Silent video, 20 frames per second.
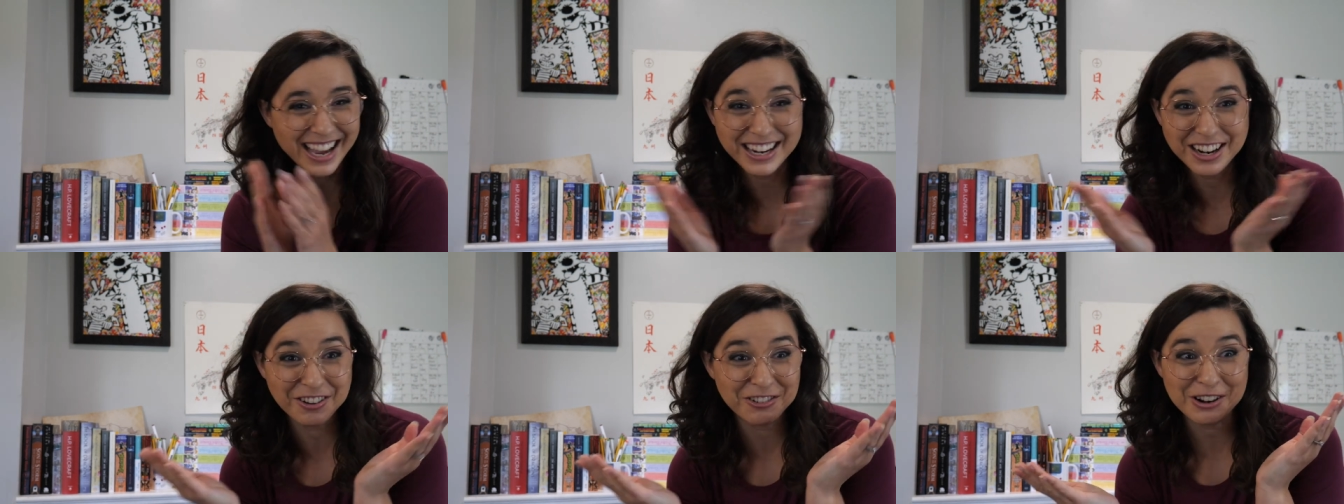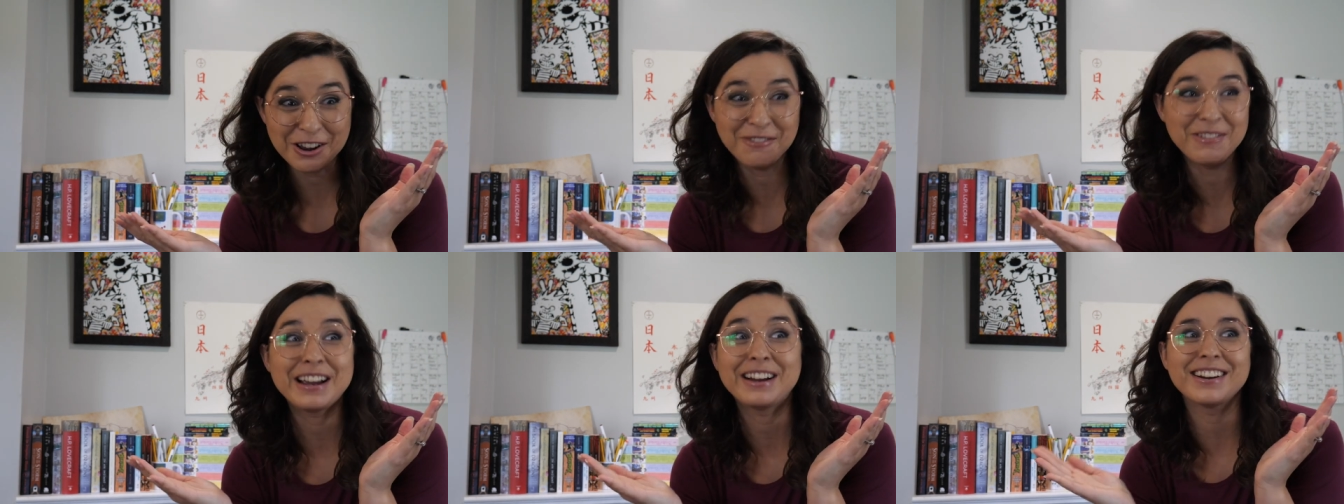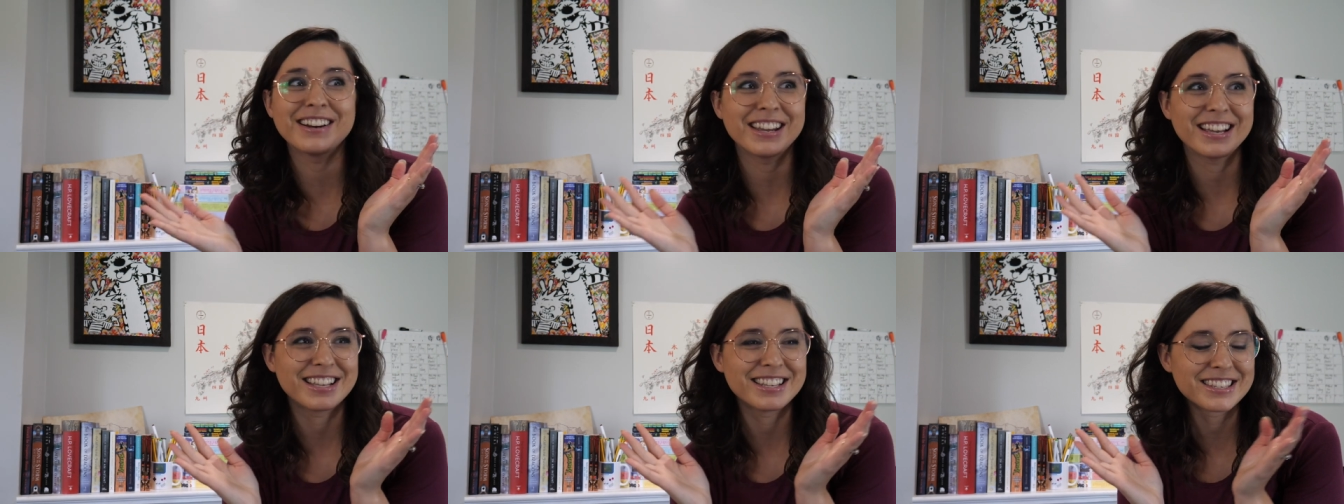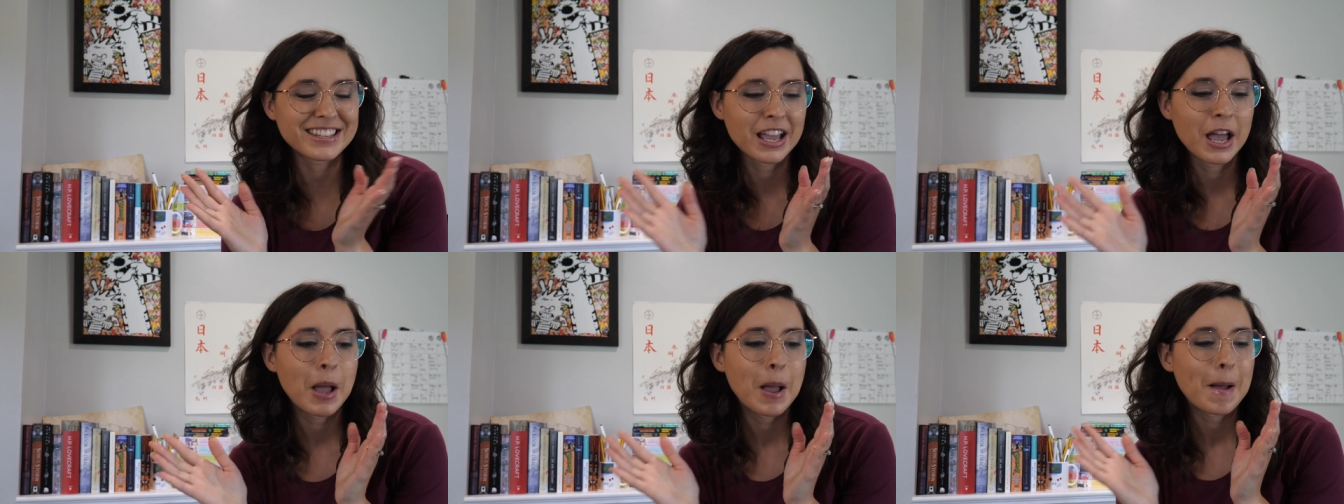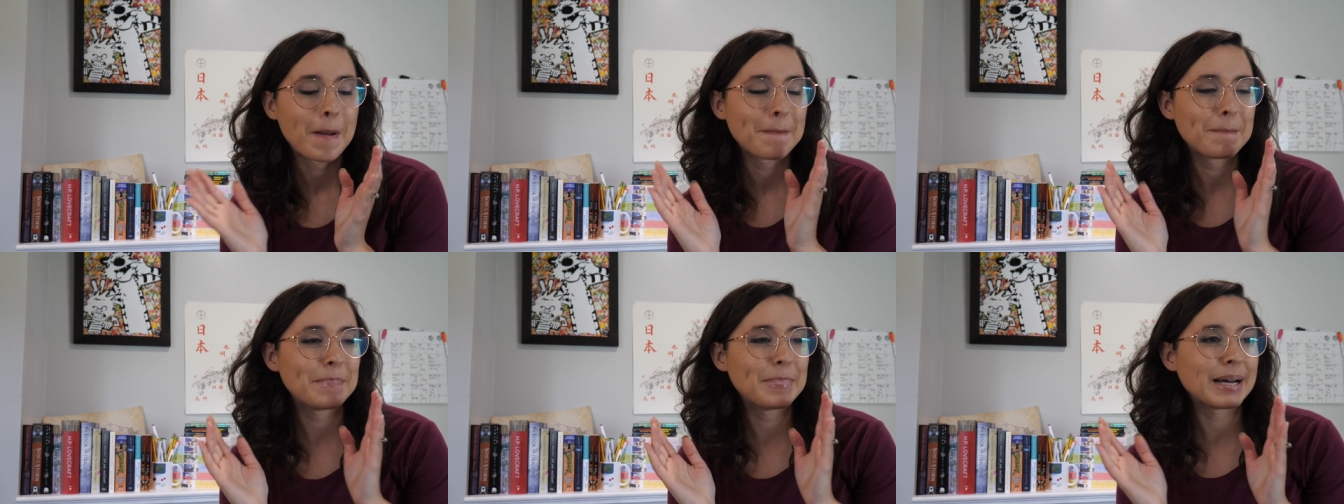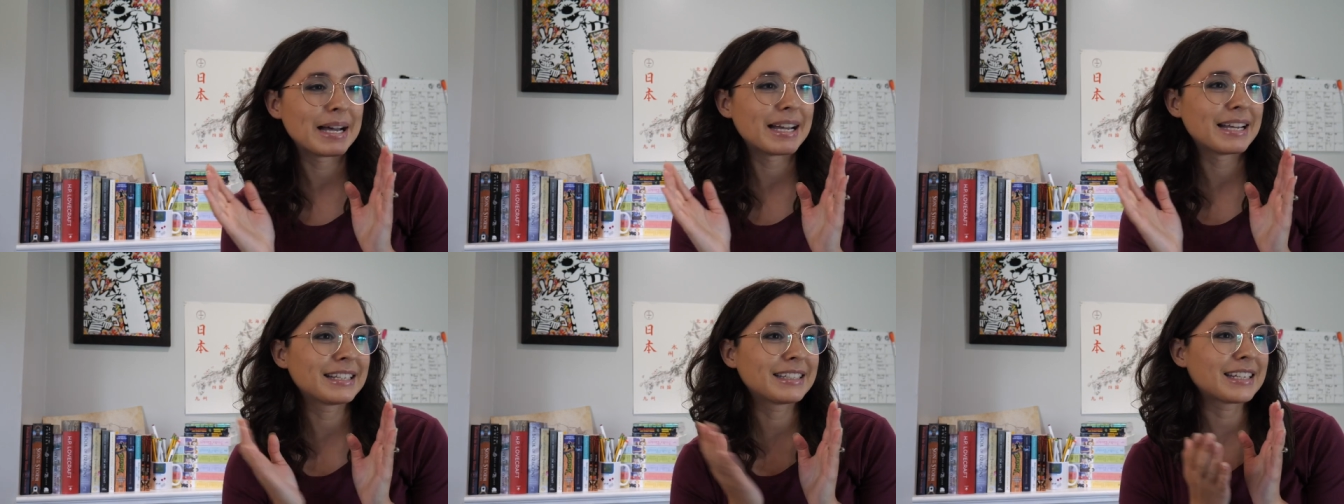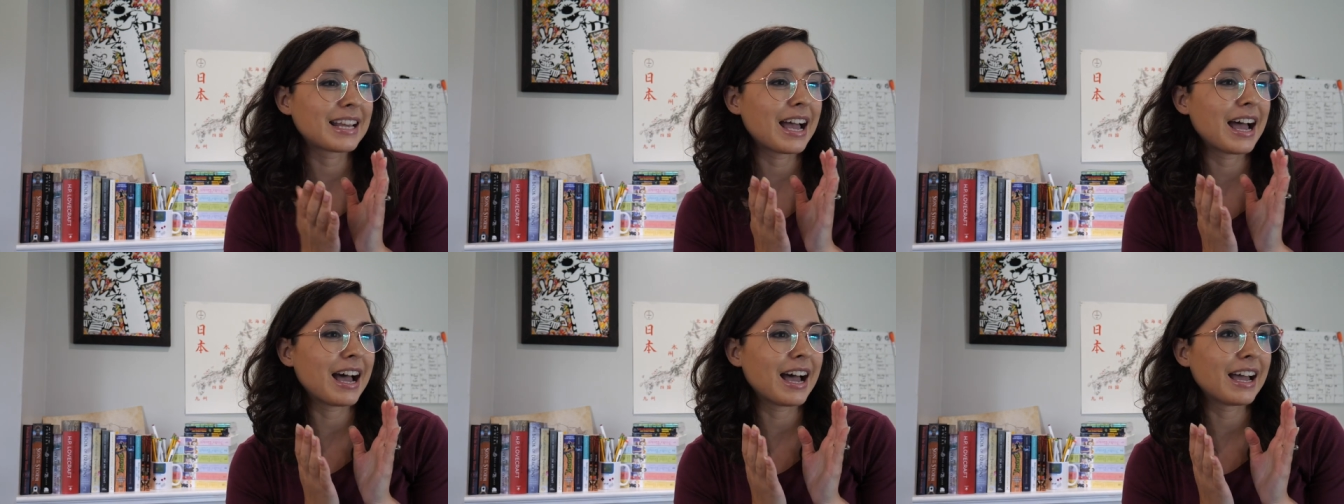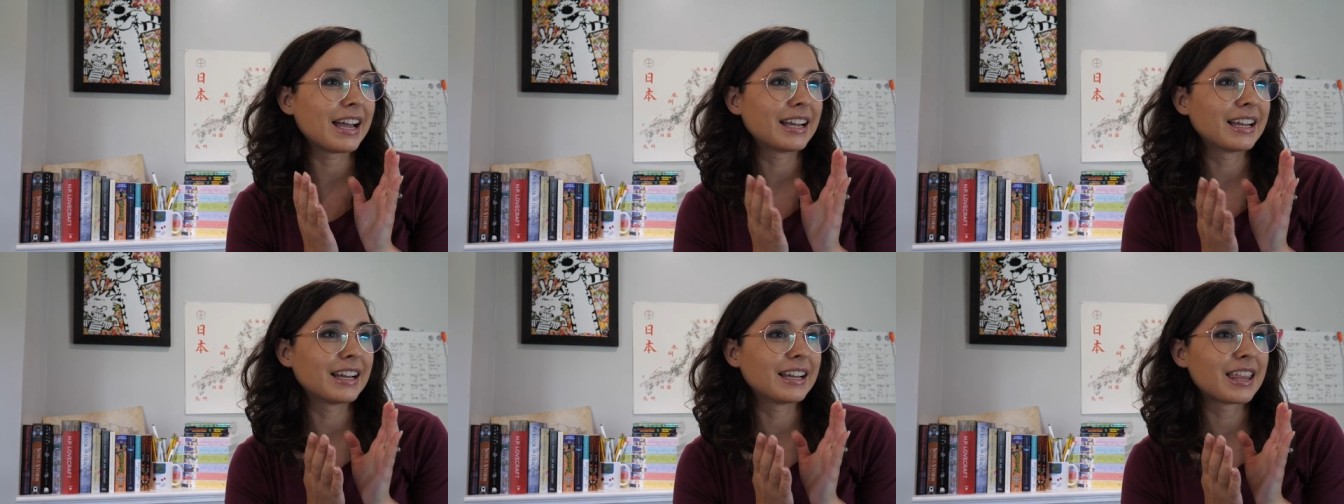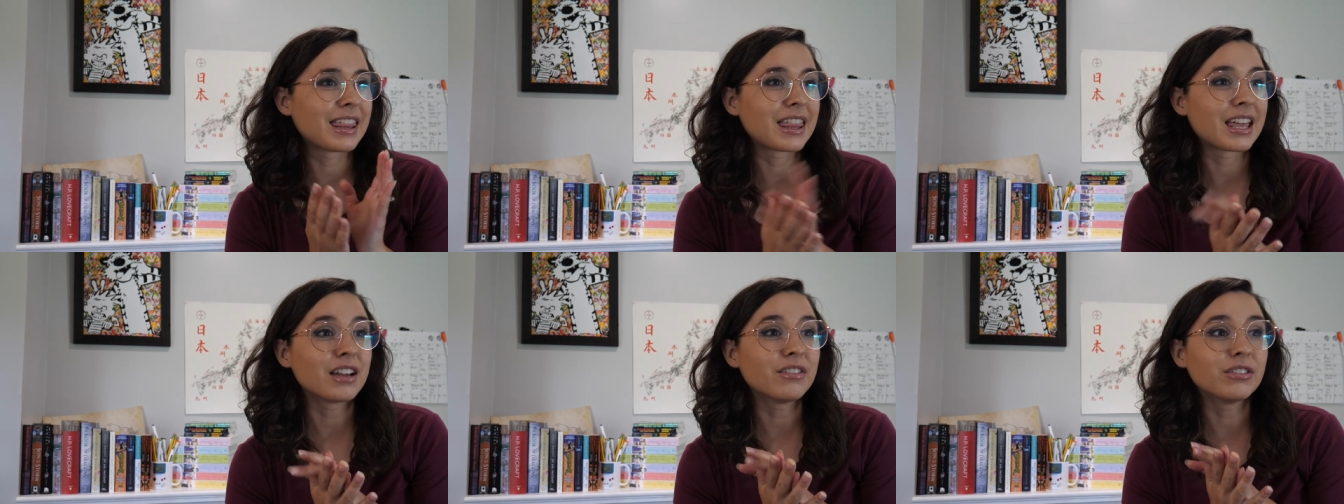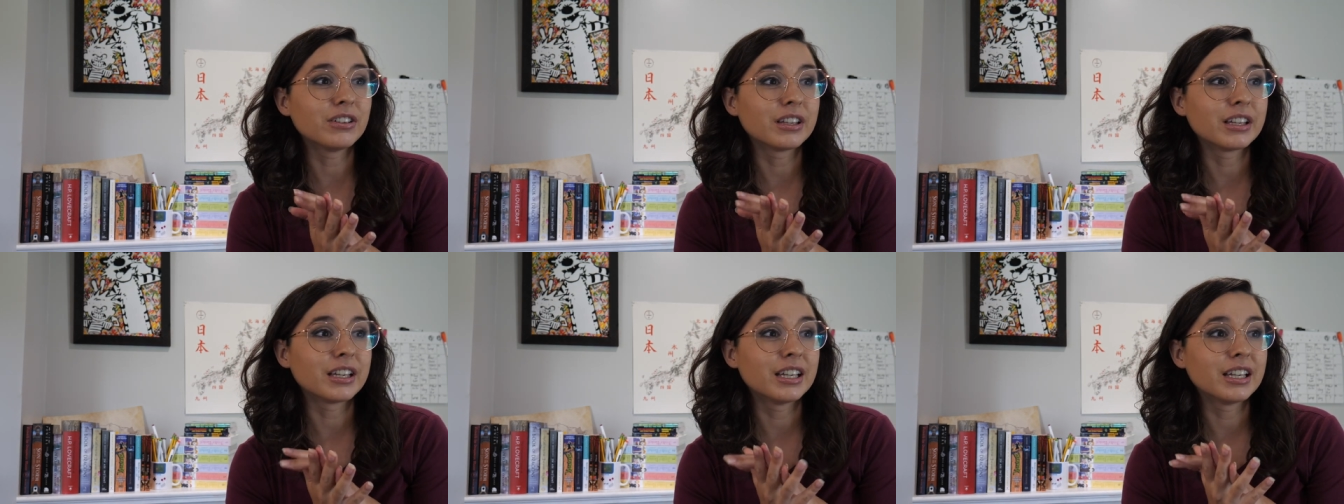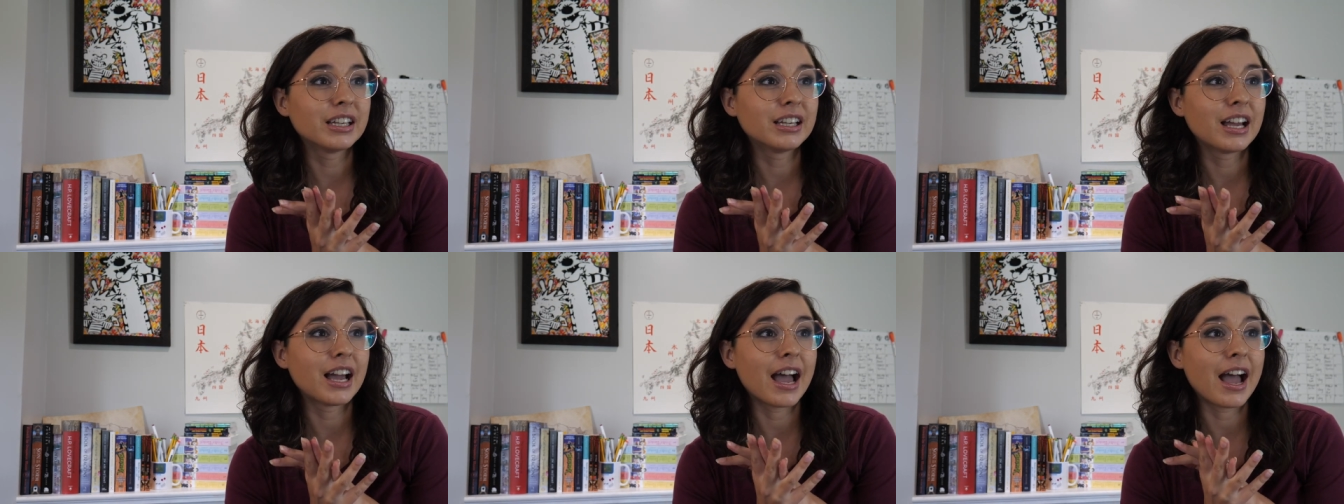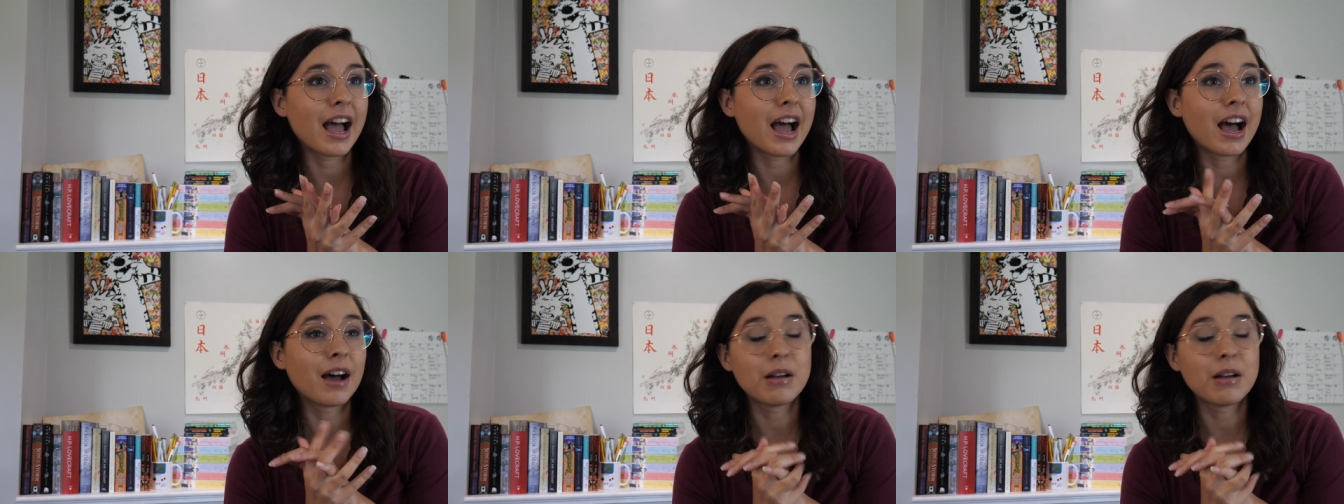I don't know where it is, but I thankfully